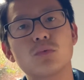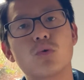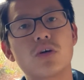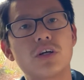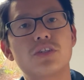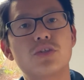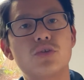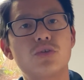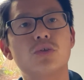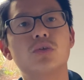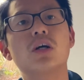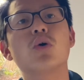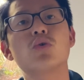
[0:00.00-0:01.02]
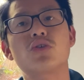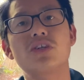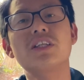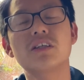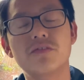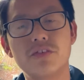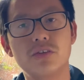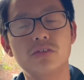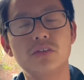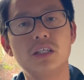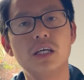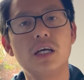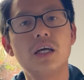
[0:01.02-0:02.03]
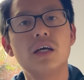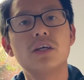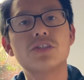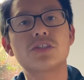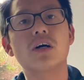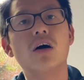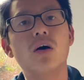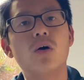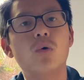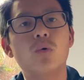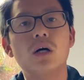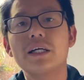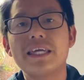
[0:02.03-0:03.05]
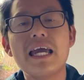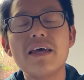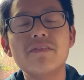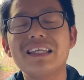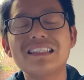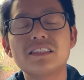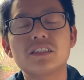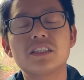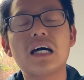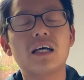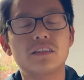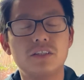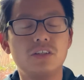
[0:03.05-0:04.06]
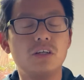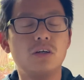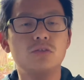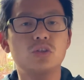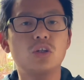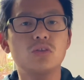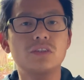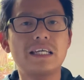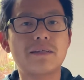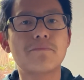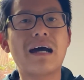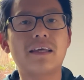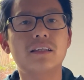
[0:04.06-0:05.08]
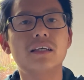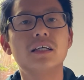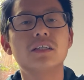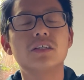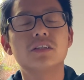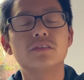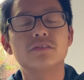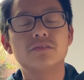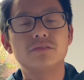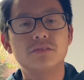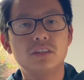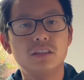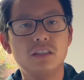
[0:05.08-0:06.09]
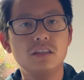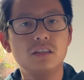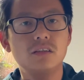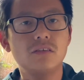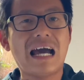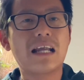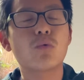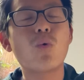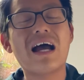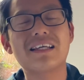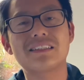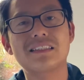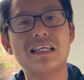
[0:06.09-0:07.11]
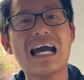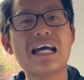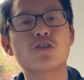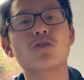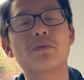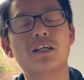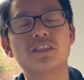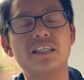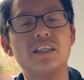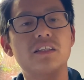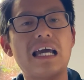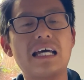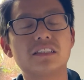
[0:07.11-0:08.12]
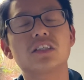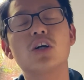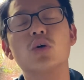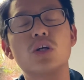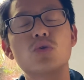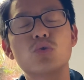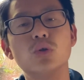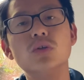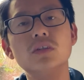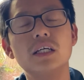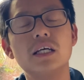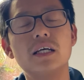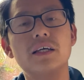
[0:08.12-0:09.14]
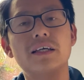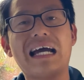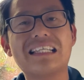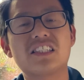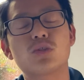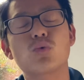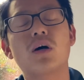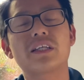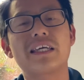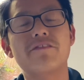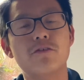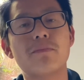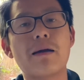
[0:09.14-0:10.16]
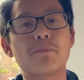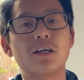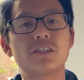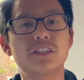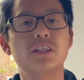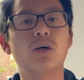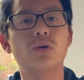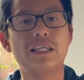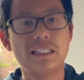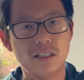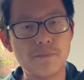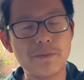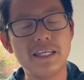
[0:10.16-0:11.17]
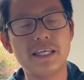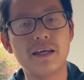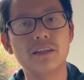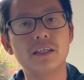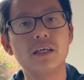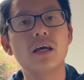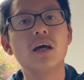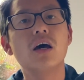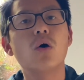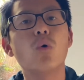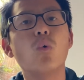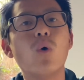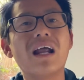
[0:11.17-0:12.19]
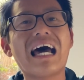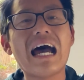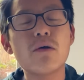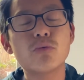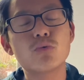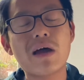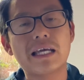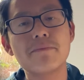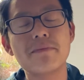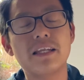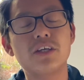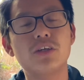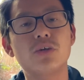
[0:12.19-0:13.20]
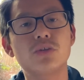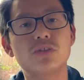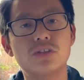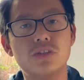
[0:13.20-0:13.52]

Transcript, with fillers: or do you go to interview? So again, this is not, you know, don't take my advice 100% as a golden rule. I just want to give you my personal opinion. What I would recommend you is